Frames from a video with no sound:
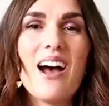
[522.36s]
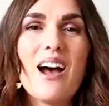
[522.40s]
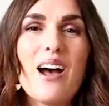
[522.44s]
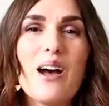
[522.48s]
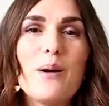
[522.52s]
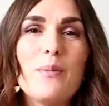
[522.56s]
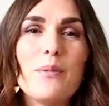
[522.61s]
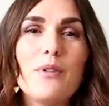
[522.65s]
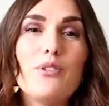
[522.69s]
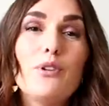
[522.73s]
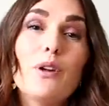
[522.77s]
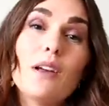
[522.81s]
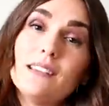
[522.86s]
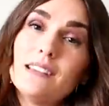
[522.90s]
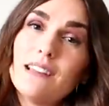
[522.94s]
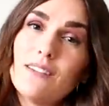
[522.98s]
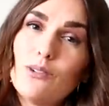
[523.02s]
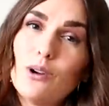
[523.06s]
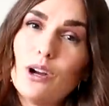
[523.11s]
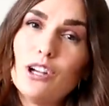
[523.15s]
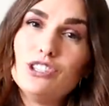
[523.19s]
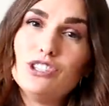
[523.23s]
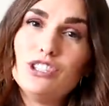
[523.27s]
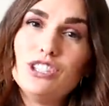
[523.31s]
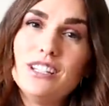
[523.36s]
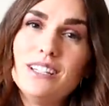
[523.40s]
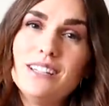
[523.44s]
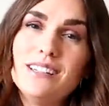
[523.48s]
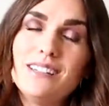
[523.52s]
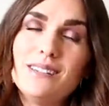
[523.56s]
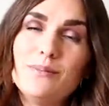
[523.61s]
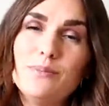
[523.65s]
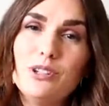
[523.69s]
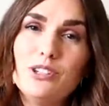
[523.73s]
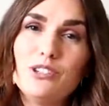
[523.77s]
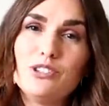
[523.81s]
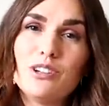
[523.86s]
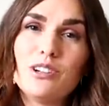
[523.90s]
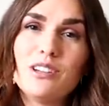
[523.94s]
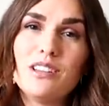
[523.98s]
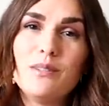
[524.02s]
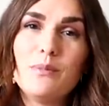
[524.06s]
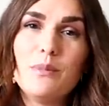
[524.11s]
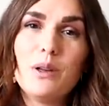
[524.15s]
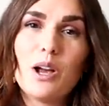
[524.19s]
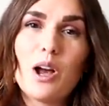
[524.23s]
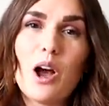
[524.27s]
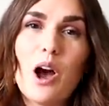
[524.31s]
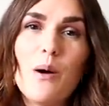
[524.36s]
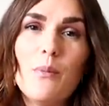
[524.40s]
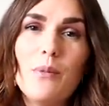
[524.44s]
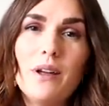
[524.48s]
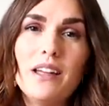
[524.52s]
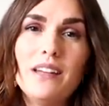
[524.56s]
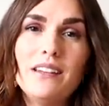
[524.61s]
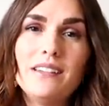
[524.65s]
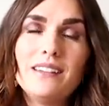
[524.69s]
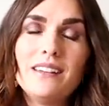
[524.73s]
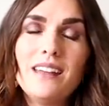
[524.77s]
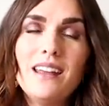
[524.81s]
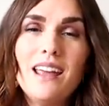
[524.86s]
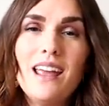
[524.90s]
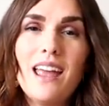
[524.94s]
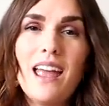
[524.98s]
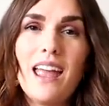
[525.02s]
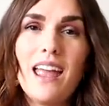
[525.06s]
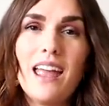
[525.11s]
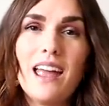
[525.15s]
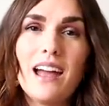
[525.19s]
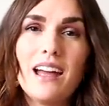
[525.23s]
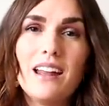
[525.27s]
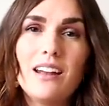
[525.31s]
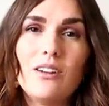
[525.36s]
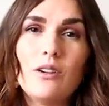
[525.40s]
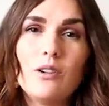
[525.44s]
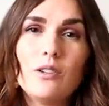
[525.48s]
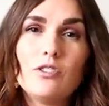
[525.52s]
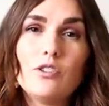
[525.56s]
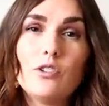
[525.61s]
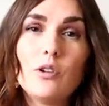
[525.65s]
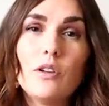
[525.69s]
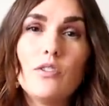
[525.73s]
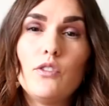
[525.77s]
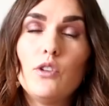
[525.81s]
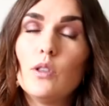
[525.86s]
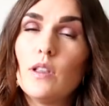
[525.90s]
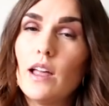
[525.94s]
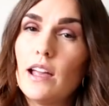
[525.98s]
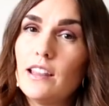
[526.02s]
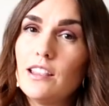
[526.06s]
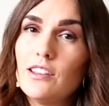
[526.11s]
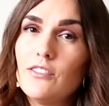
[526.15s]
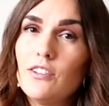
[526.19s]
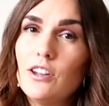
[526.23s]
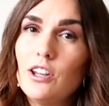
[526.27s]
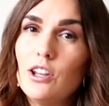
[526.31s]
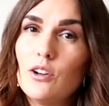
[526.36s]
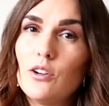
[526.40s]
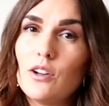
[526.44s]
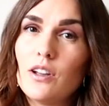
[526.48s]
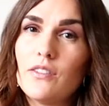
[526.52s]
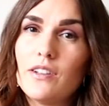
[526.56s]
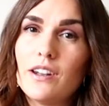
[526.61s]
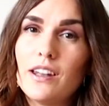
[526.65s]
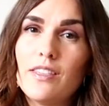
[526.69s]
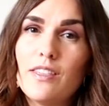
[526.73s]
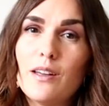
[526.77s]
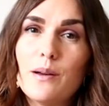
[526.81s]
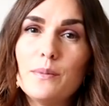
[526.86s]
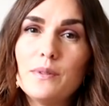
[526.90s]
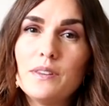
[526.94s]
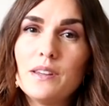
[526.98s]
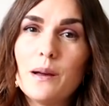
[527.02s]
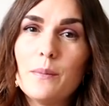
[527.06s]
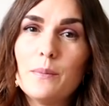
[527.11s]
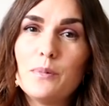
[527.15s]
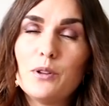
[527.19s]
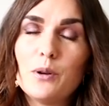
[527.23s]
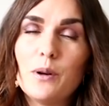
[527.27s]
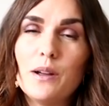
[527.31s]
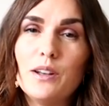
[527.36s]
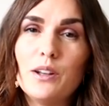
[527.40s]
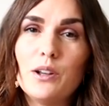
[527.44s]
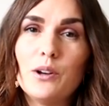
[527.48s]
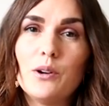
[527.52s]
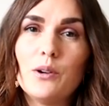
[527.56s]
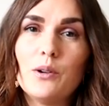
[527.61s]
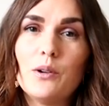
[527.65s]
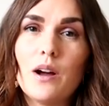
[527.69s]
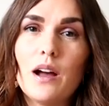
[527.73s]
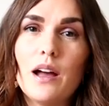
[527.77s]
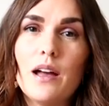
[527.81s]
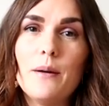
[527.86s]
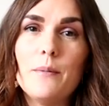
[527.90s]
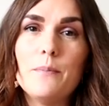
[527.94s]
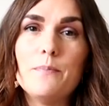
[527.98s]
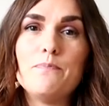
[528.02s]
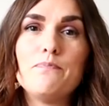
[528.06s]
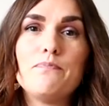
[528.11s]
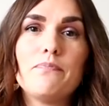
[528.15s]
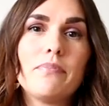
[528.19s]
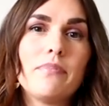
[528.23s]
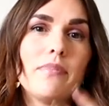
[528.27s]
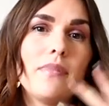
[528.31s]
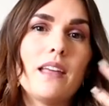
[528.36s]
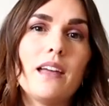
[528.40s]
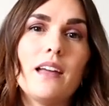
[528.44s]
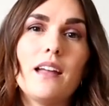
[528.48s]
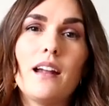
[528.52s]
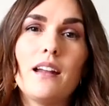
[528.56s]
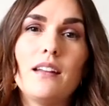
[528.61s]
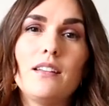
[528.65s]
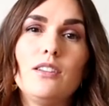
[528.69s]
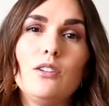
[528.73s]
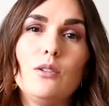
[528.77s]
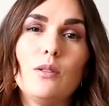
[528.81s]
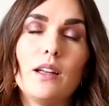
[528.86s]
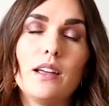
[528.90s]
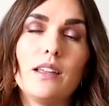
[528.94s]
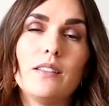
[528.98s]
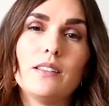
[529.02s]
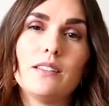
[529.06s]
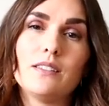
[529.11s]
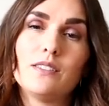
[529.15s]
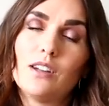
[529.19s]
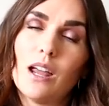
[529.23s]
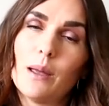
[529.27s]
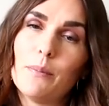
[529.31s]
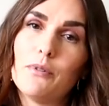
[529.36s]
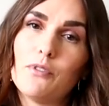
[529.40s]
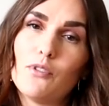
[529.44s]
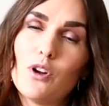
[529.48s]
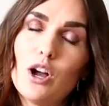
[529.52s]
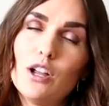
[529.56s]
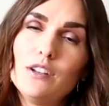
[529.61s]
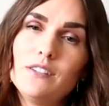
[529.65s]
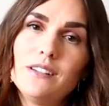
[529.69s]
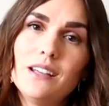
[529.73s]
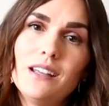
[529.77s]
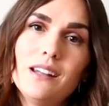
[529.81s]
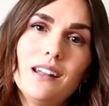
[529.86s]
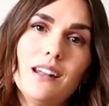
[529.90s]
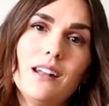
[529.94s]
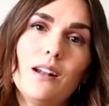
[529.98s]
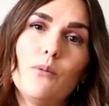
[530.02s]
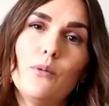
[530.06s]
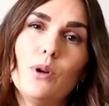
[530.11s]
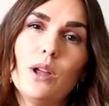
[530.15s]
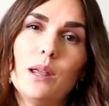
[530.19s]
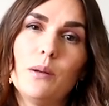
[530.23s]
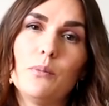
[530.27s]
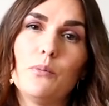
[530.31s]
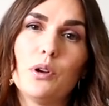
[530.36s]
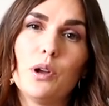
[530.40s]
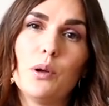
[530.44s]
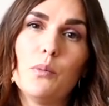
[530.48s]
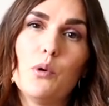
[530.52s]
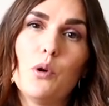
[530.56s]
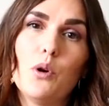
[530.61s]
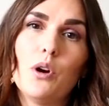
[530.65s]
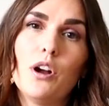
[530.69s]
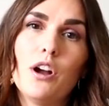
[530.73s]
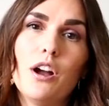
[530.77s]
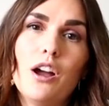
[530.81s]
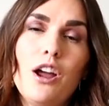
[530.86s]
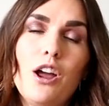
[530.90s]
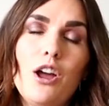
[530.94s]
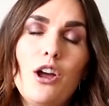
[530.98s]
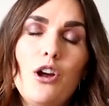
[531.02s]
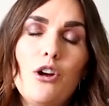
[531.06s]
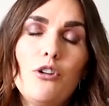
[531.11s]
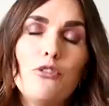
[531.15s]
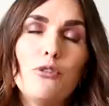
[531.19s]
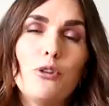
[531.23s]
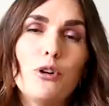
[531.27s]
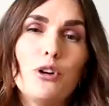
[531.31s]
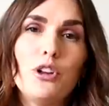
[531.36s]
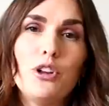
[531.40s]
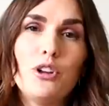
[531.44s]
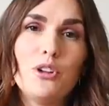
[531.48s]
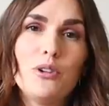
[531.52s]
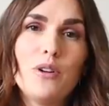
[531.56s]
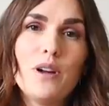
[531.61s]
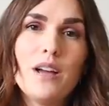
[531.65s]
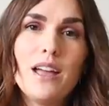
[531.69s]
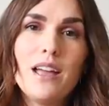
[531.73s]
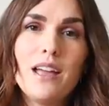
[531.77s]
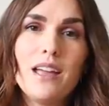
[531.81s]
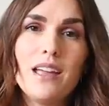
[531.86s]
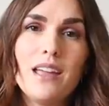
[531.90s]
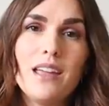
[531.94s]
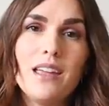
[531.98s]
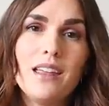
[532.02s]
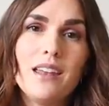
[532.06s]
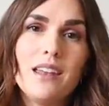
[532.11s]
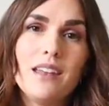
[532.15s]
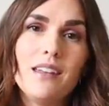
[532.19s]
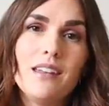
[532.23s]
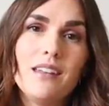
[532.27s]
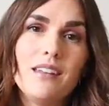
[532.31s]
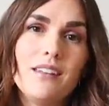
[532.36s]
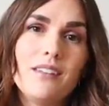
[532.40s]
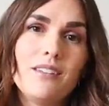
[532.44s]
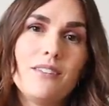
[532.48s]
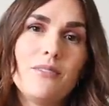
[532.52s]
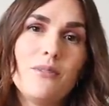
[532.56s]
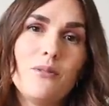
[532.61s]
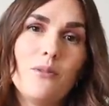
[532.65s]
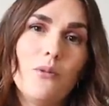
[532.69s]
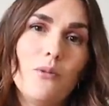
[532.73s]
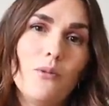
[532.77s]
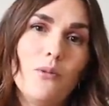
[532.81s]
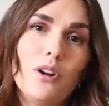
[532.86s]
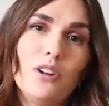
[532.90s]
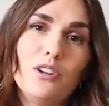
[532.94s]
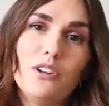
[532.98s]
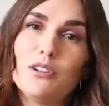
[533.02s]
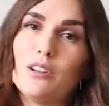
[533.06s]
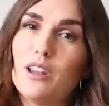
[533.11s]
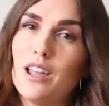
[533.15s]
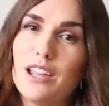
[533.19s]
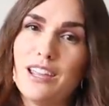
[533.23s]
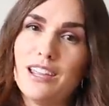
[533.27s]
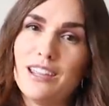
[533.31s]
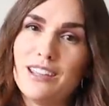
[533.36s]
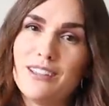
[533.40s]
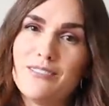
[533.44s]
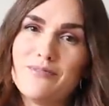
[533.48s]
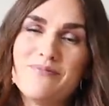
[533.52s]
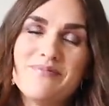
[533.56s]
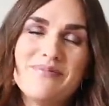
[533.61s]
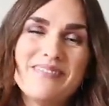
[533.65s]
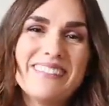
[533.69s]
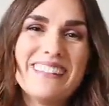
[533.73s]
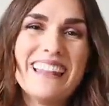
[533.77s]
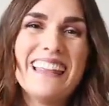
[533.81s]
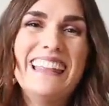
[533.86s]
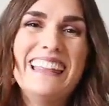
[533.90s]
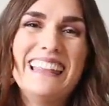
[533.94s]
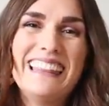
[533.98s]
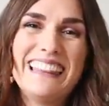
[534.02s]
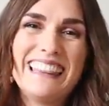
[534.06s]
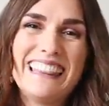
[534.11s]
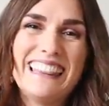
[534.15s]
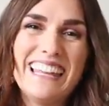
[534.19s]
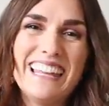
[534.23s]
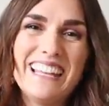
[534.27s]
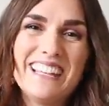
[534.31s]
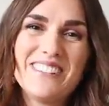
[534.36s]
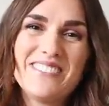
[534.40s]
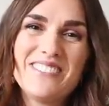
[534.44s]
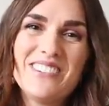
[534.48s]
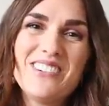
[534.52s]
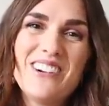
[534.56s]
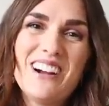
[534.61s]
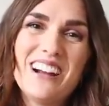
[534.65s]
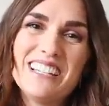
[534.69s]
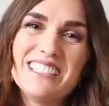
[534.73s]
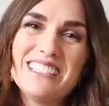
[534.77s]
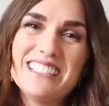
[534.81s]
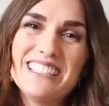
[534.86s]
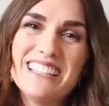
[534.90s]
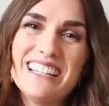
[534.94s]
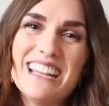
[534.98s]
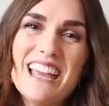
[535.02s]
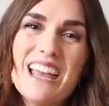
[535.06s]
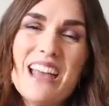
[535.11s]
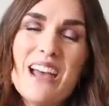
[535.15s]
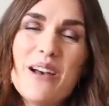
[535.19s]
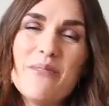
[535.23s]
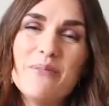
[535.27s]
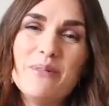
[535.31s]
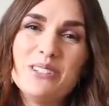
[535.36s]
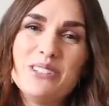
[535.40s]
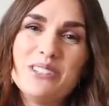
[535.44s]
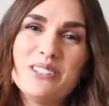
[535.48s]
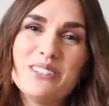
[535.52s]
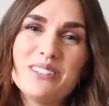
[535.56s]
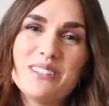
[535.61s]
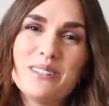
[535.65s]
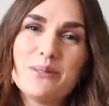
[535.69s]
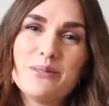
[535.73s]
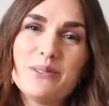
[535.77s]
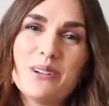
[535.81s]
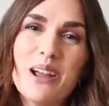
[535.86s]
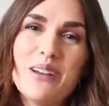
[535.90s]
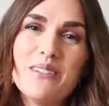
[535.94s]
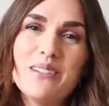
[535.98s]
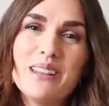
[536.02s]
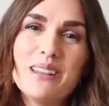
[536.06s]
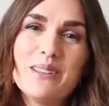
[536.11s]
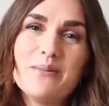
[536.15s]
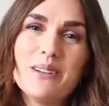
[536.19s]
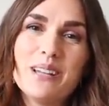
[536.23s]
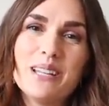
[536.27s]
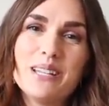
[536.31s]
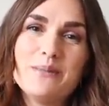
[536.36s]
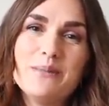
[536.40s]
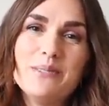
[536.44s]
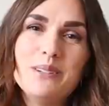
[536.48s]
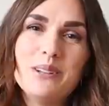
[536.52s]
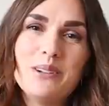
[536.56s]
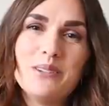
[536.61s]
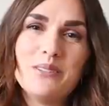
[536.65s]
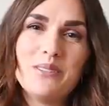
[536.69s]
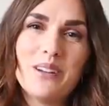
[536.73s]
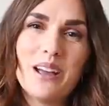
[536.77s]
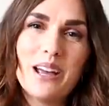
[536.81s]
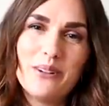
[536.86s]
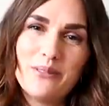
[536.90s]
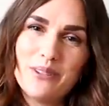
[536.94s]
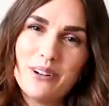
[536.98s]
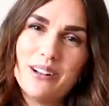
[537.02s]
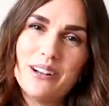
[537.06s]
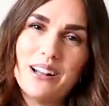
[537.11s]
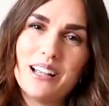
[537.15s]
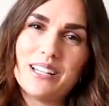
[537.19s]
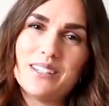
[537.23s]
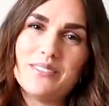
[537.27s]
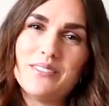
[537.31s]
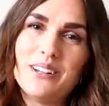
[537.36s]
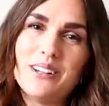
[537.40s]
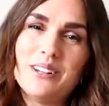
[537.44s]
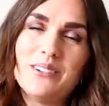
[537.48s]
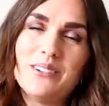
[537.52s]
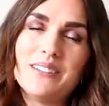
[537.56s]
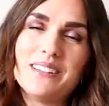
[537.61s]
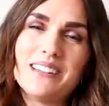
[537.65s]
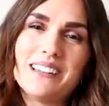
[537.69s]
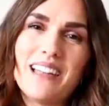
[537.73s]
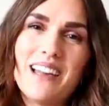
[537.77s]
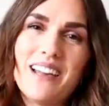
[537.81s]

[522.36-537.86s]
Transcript: Um, if you guys have questions, be sure to leave me a comment. And also, if you like the video, give it a thumbs up so I know um, that you like this type of content, and we can bring more for you in what you're liking. Thanks for watching. Be sure to subscribe and hit the bell to be notified when our next video is